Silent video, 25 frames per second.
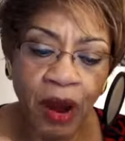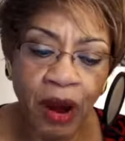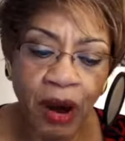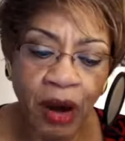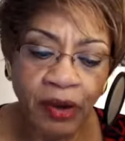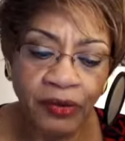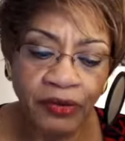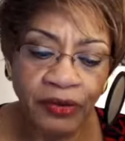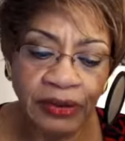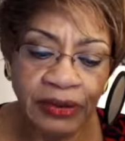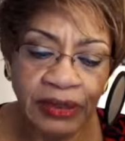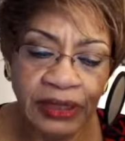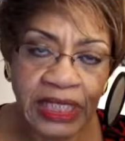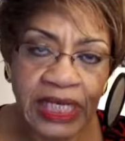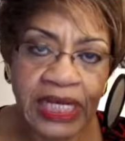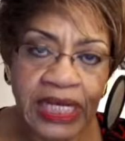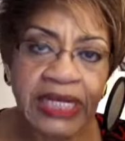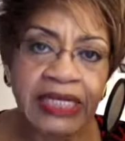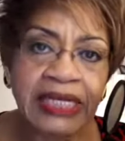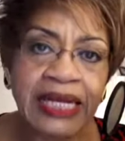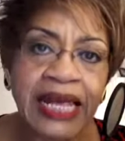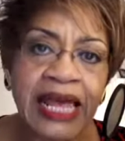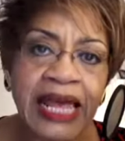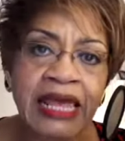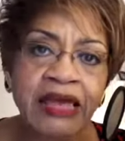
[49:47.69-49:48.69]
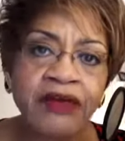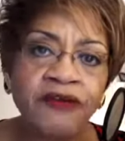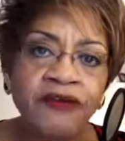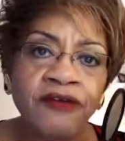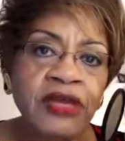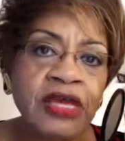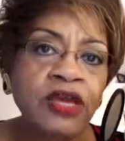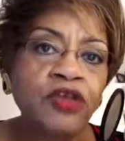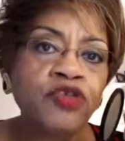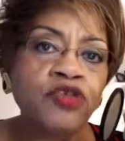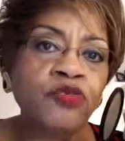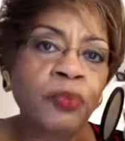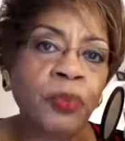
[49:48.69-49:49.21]
are the DNA of
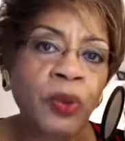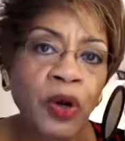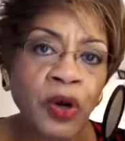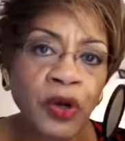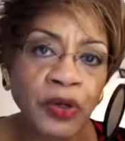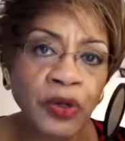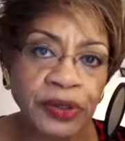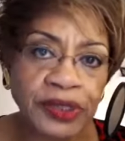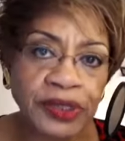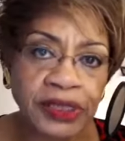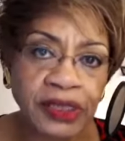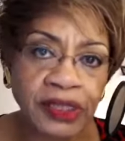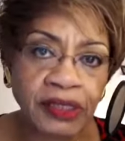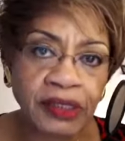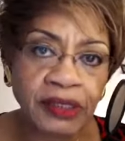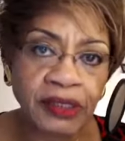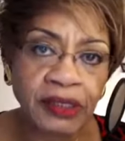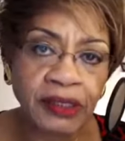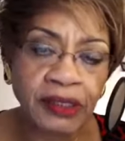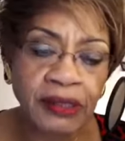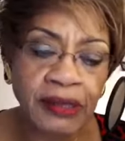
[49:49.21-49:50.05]
each person,